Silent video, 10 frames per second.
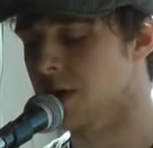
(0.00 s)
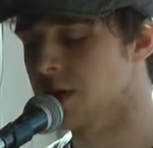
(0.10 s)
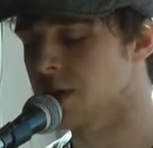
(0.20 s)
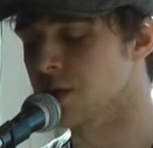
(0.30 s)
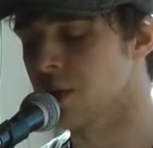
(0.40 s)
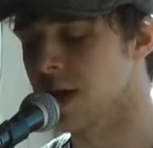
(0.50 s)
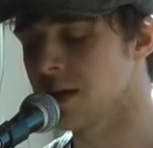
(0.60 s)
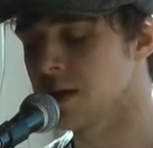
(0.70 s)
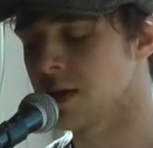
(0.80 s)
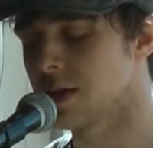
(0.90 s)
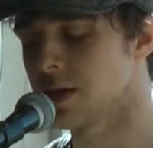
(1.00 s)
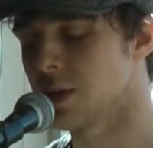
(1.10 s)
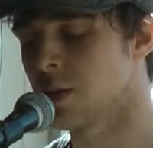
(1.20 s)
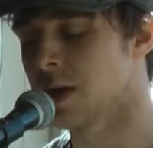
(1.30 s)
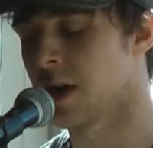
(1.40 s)
This friend is
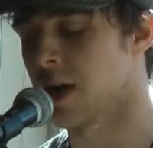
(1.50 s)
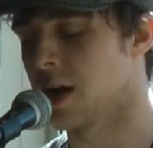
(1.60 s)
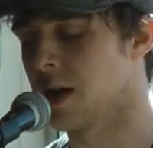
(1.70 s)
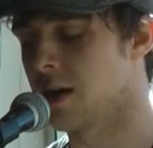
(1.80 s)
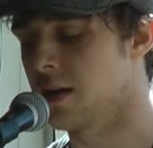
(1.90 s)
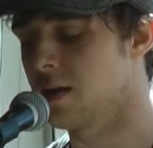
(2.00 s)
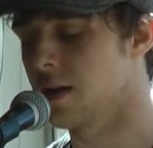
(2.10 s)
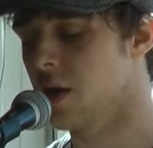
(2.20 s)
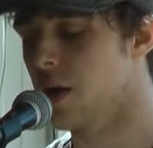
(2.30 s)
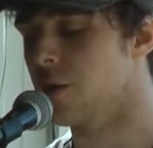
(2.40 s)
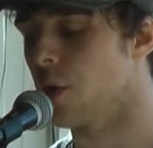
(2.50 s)
you and I.